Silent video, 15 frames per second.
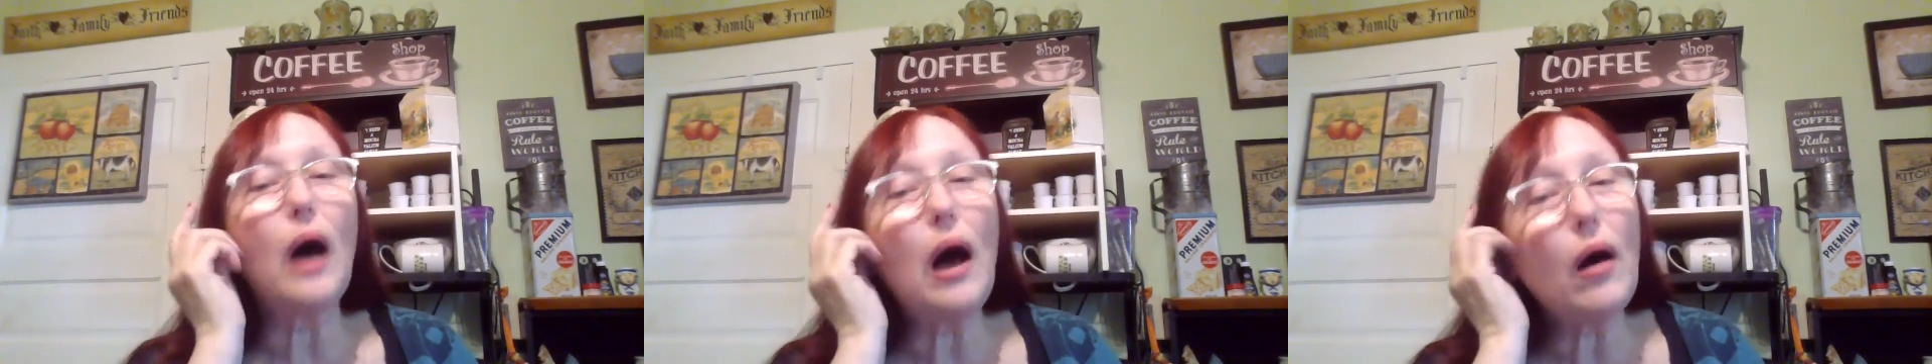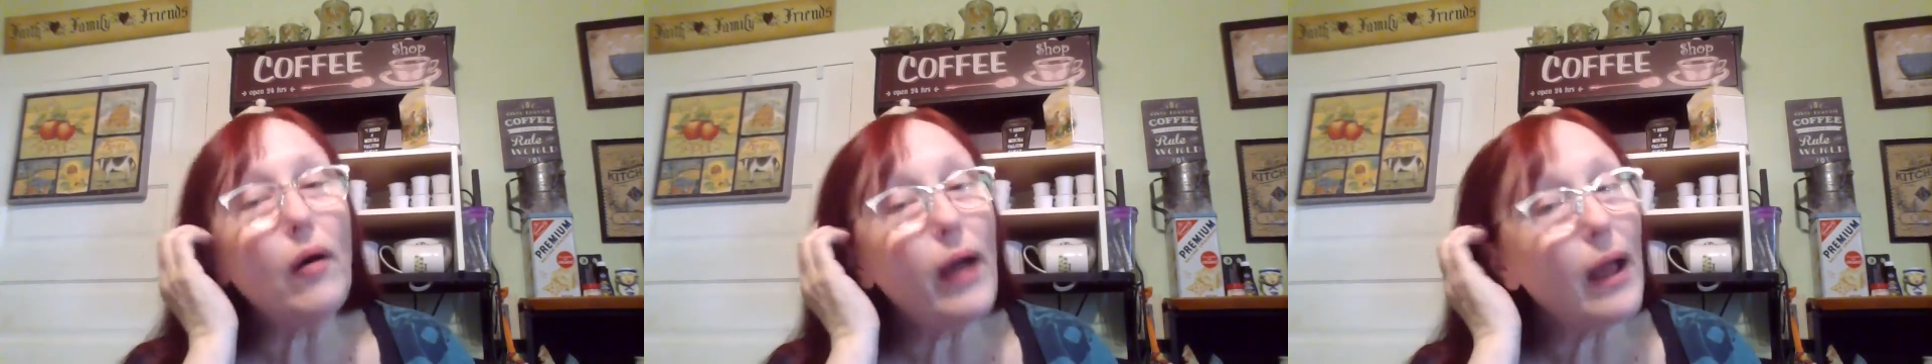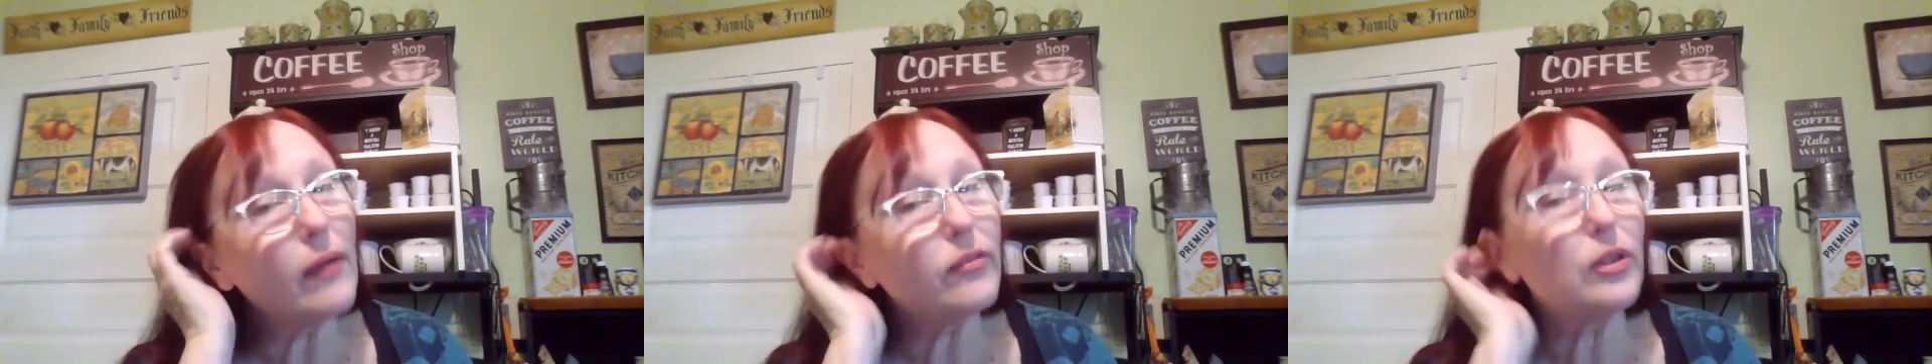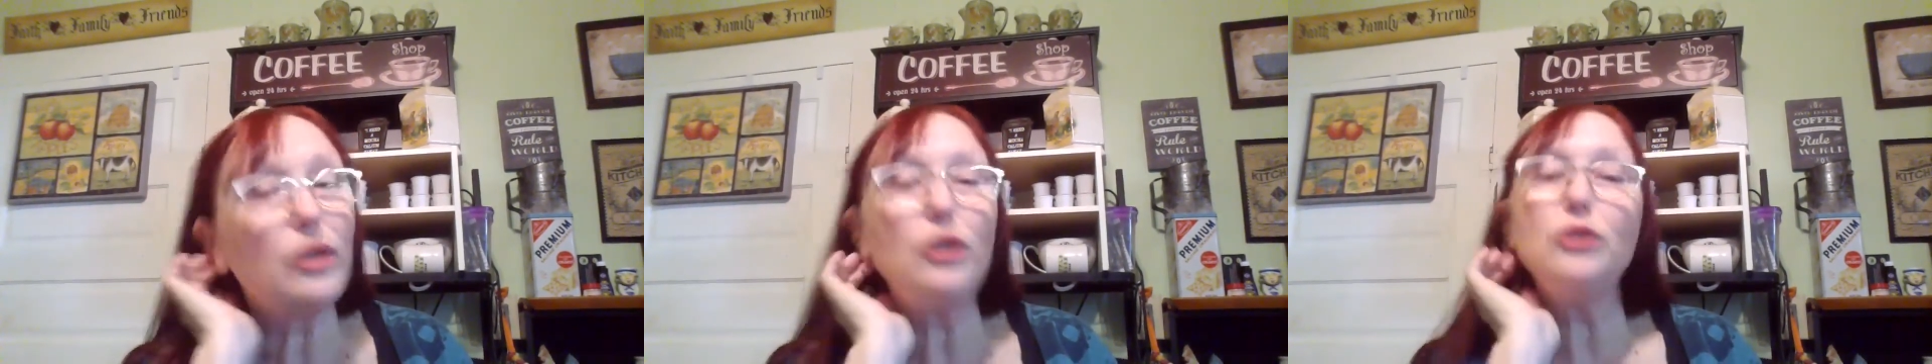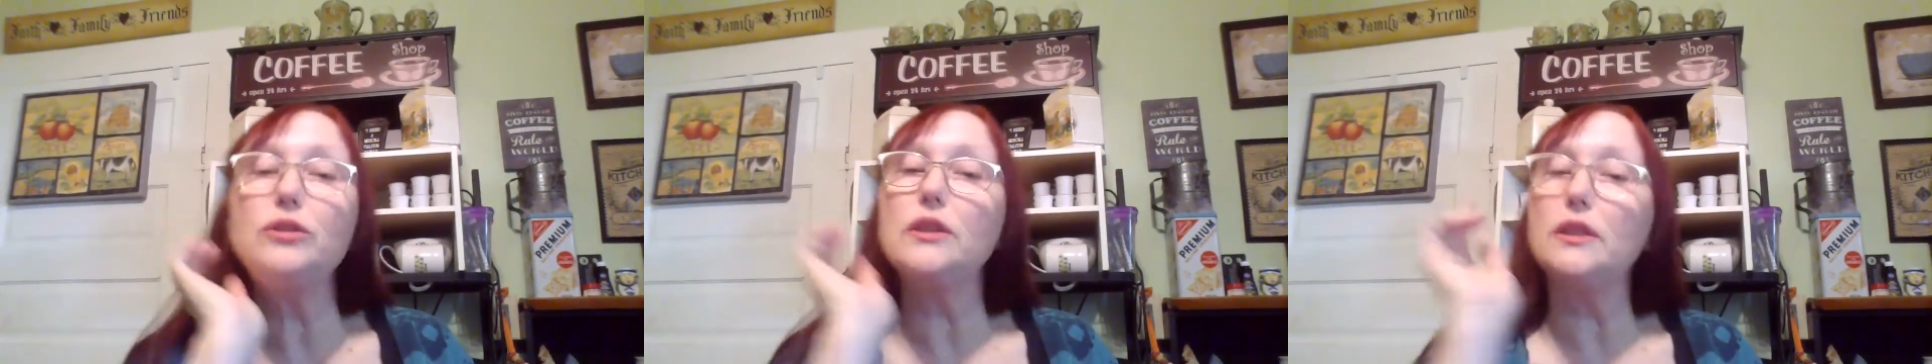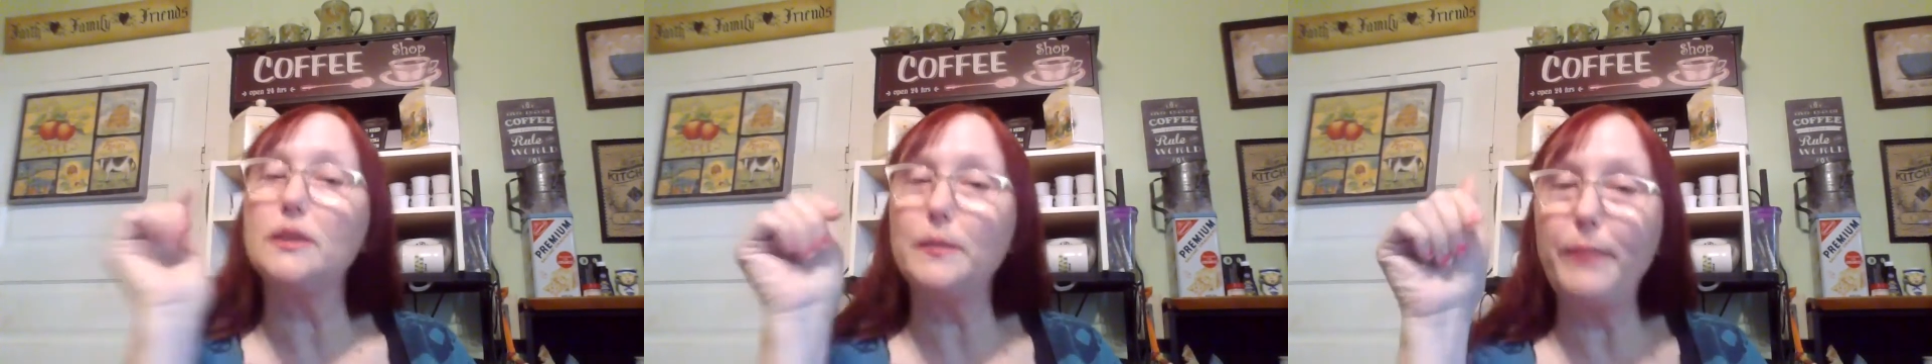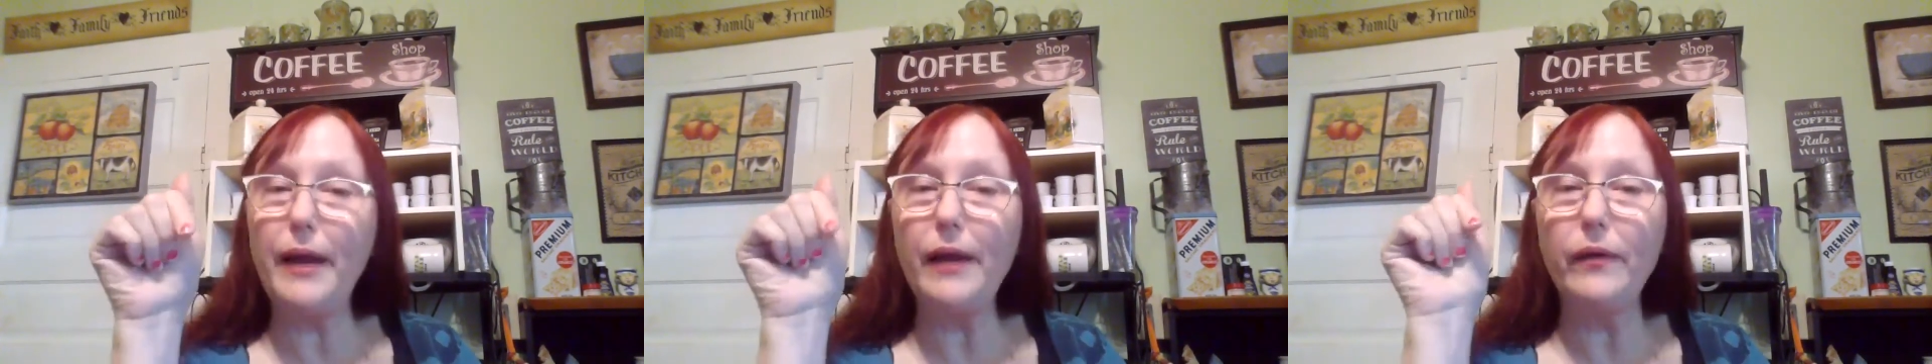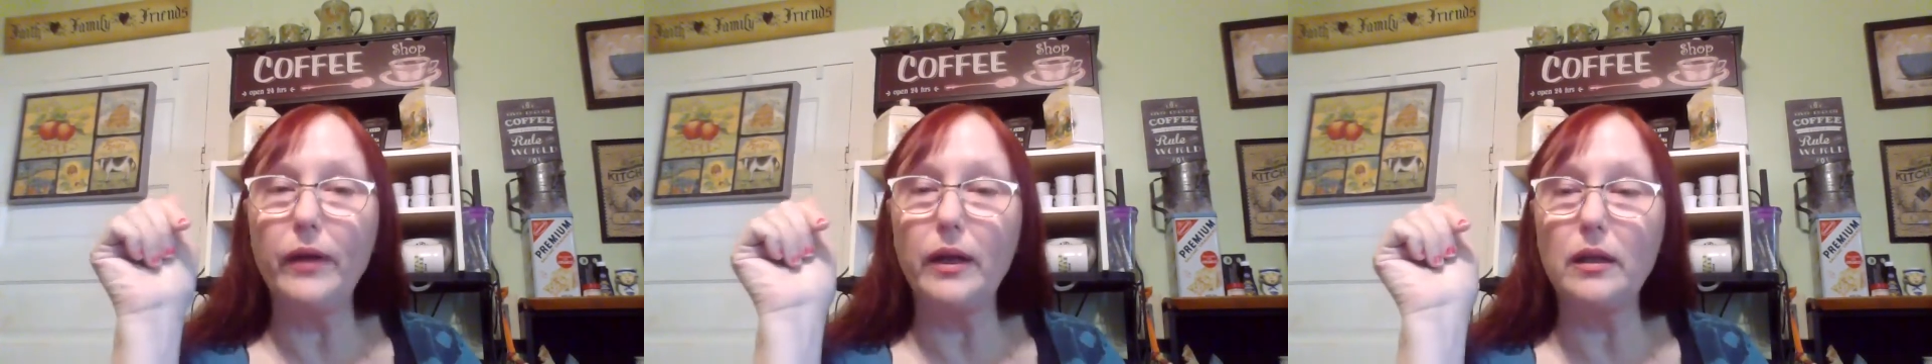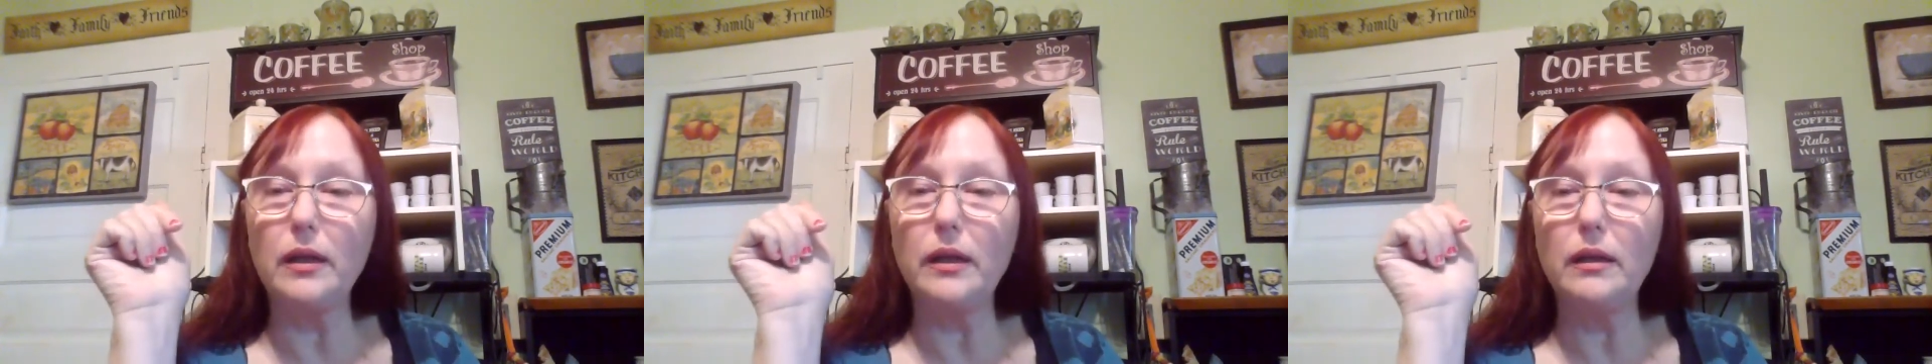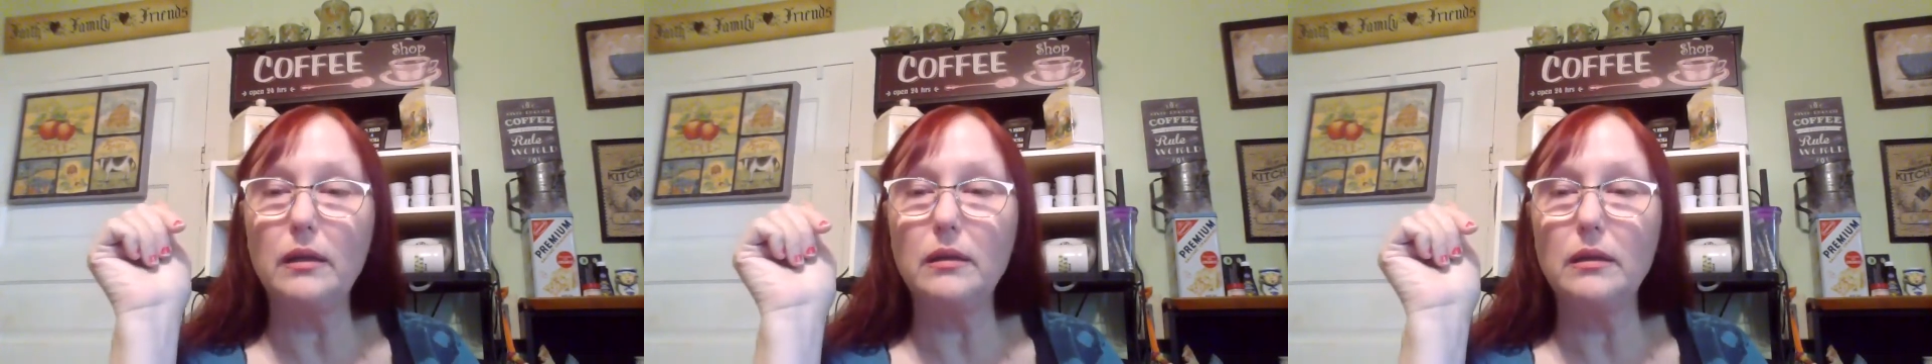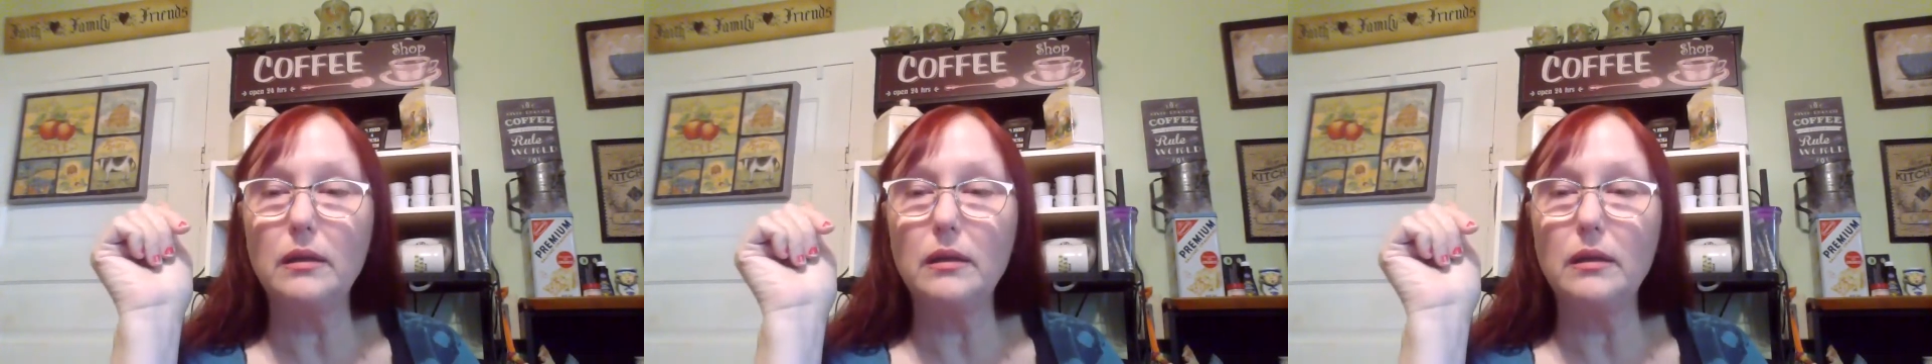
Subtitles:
I'll have to use it sparingly